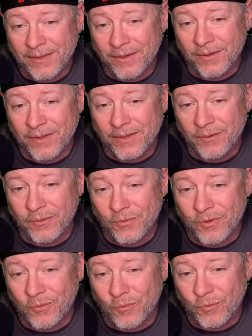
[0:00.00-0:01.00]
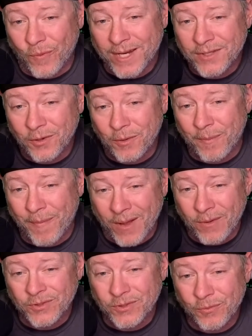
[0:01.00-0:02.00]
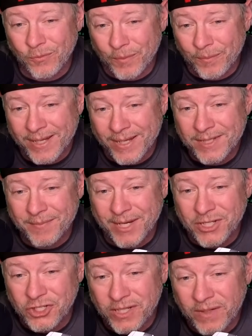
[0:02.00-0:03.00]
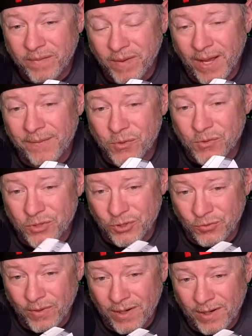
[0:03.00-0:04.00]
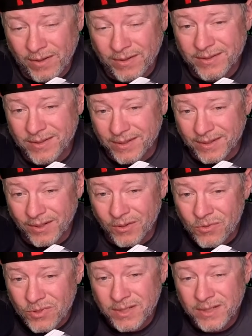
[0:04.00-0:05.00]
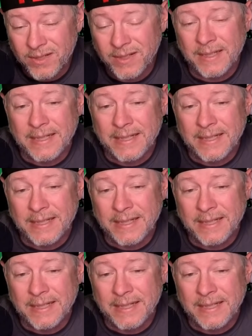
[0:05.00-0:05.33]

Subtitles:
the Razer mouse replace my G502 wireless, the GOAT?